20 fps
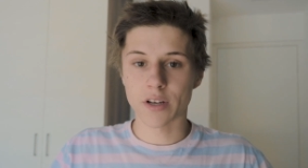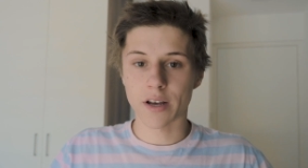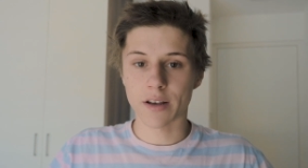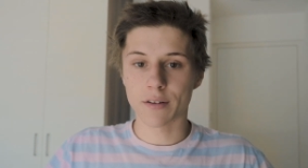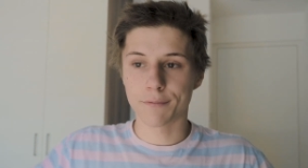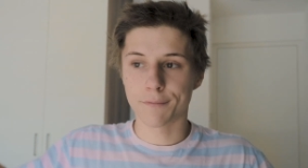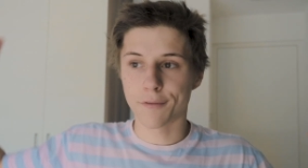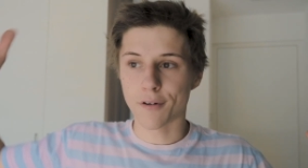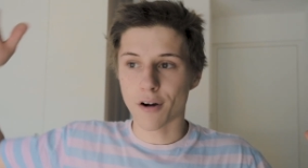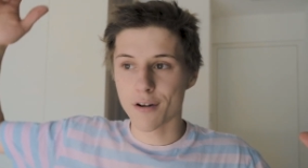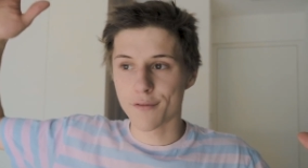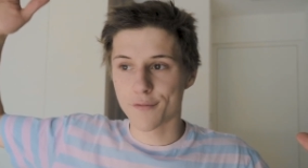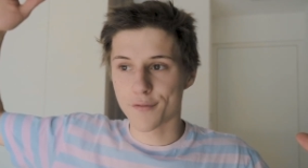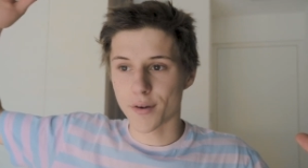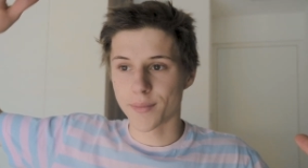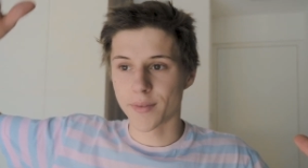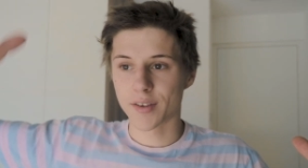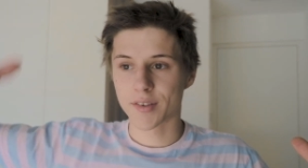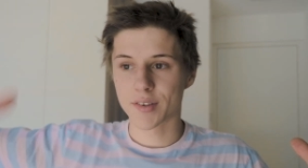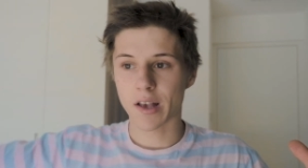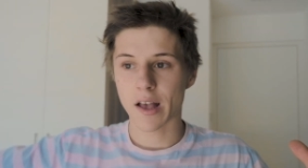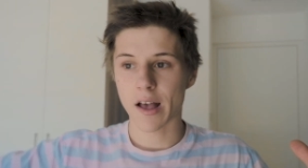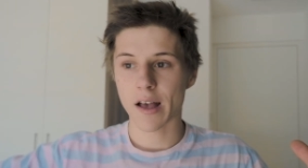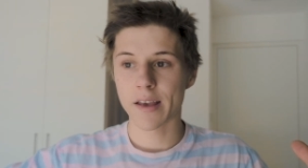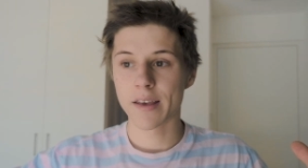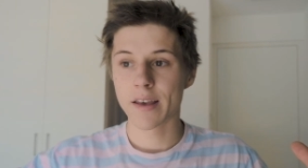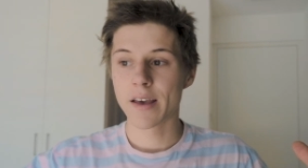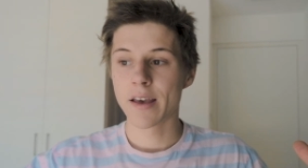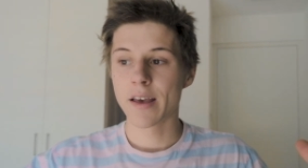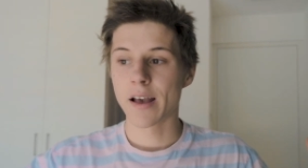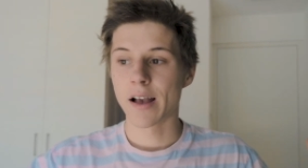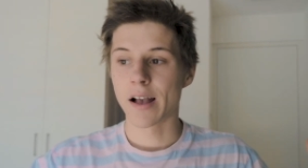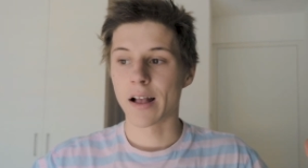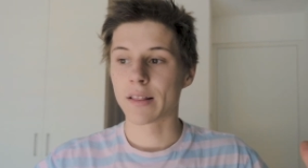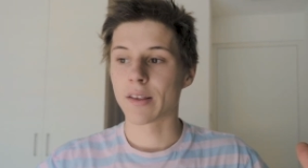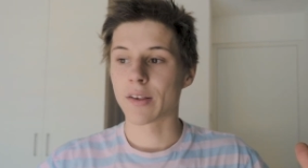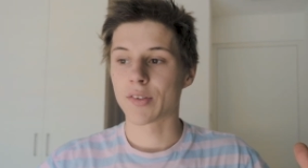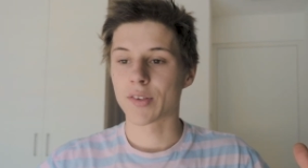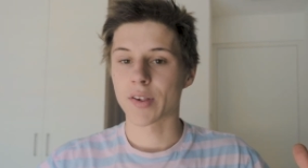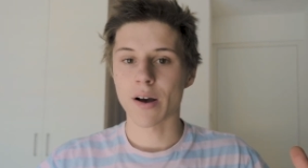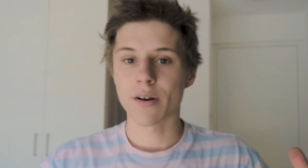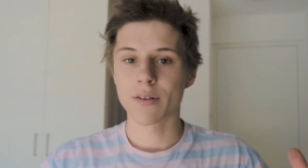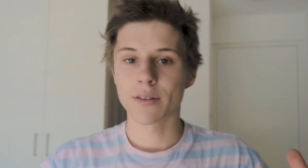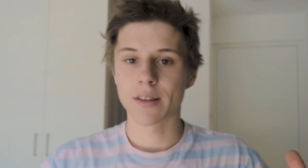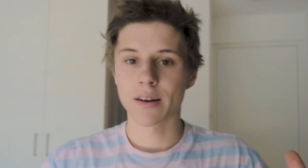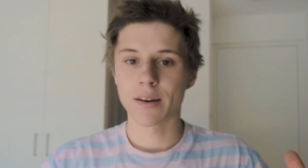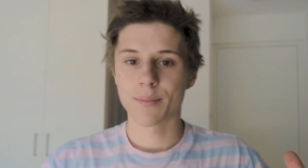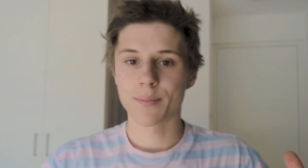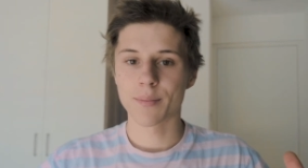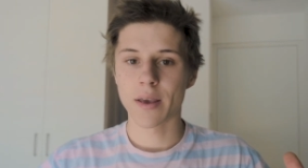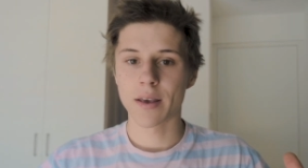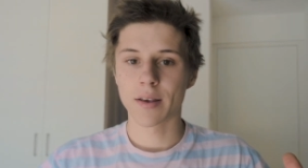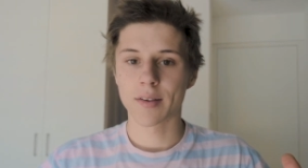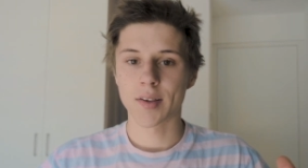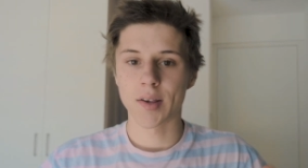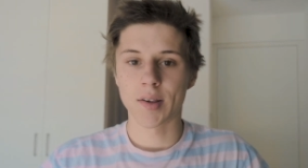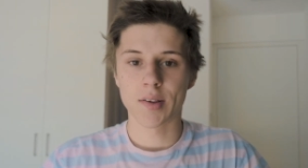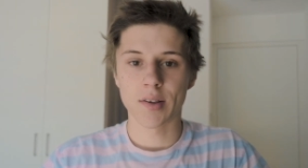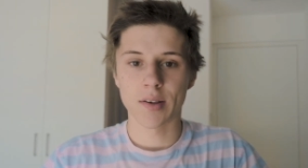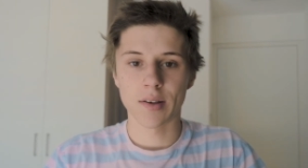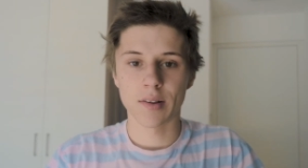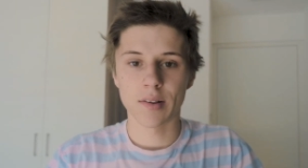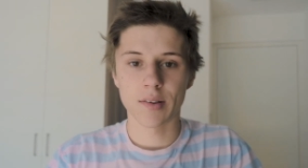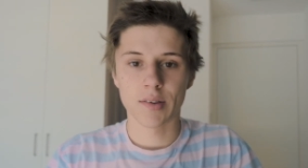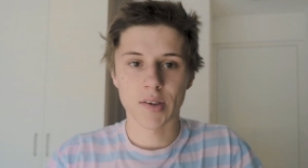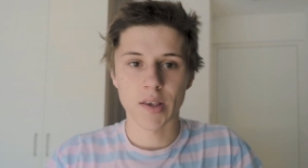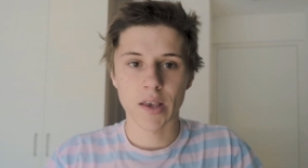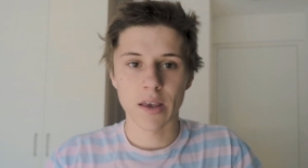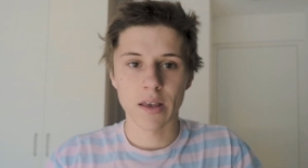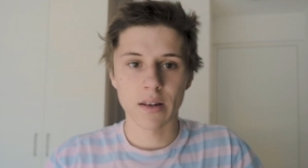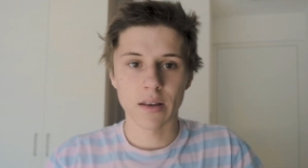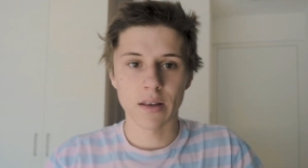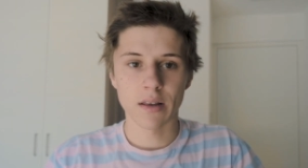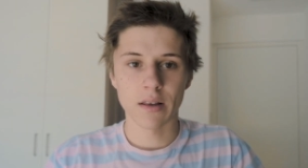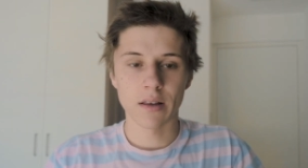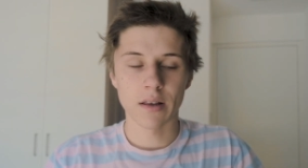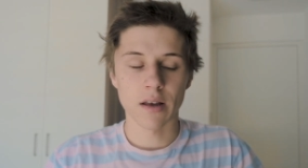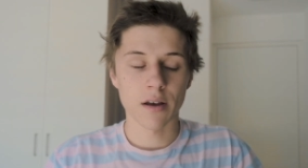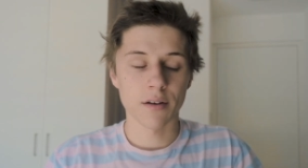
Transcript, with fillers: just fall from the sky and the sound that it makes is insane.